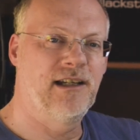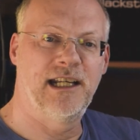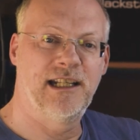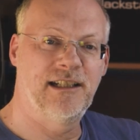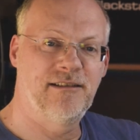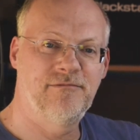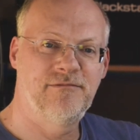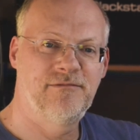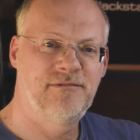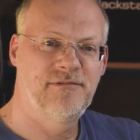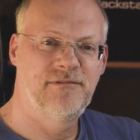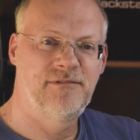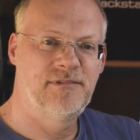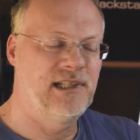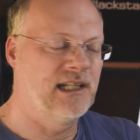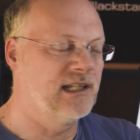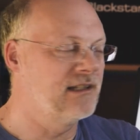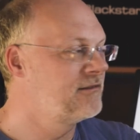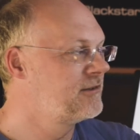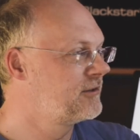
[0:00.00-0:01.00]
And
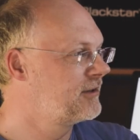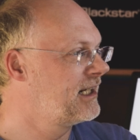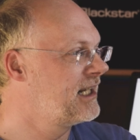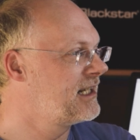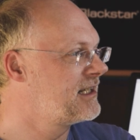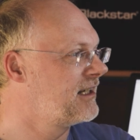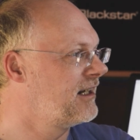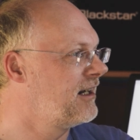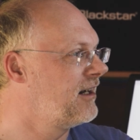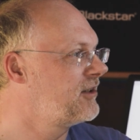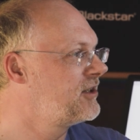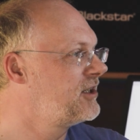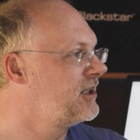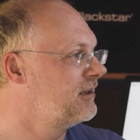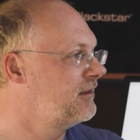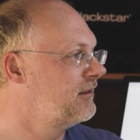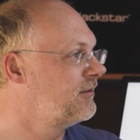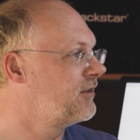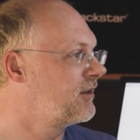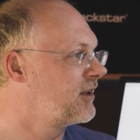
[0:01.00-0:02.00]
you know, credit to
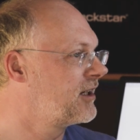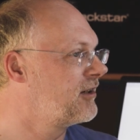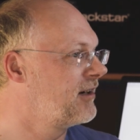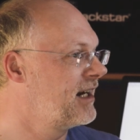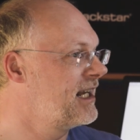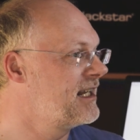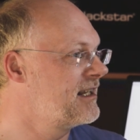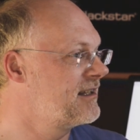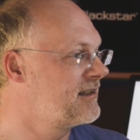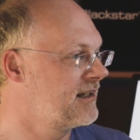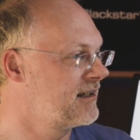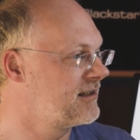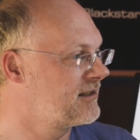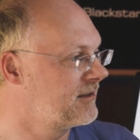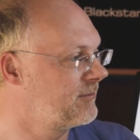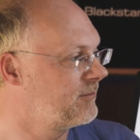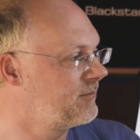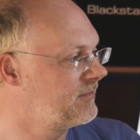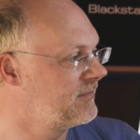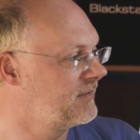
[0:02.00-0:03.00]
Arturia for creating such
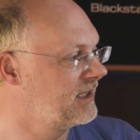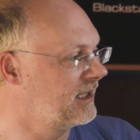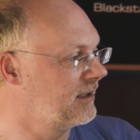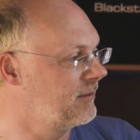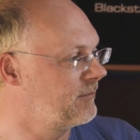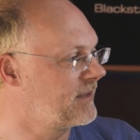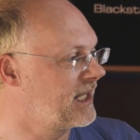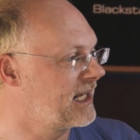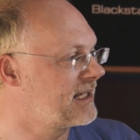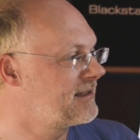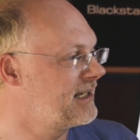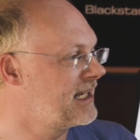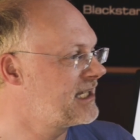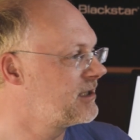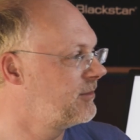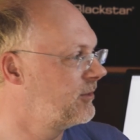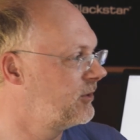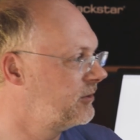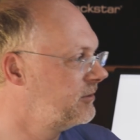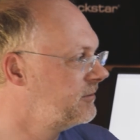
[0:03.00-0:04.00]
a, you know,
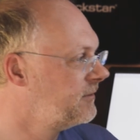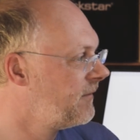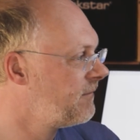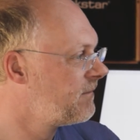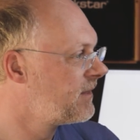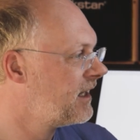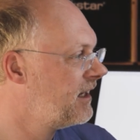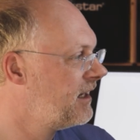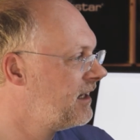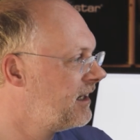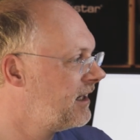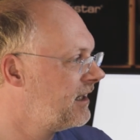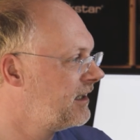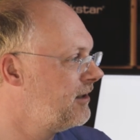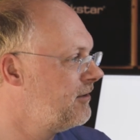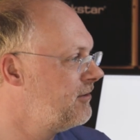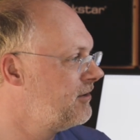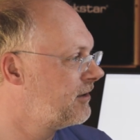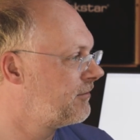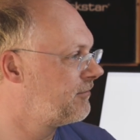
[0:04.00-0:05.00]
accessible,
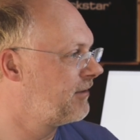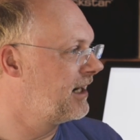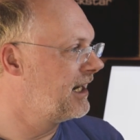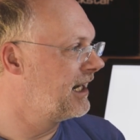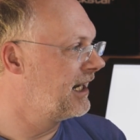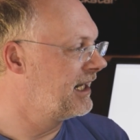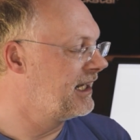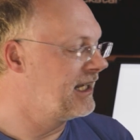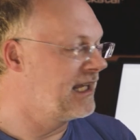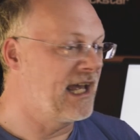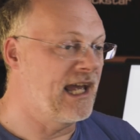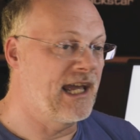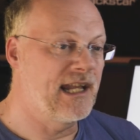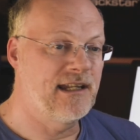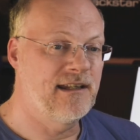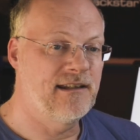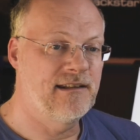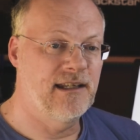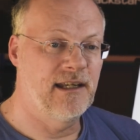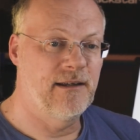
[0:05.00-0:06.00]
user-friendly, and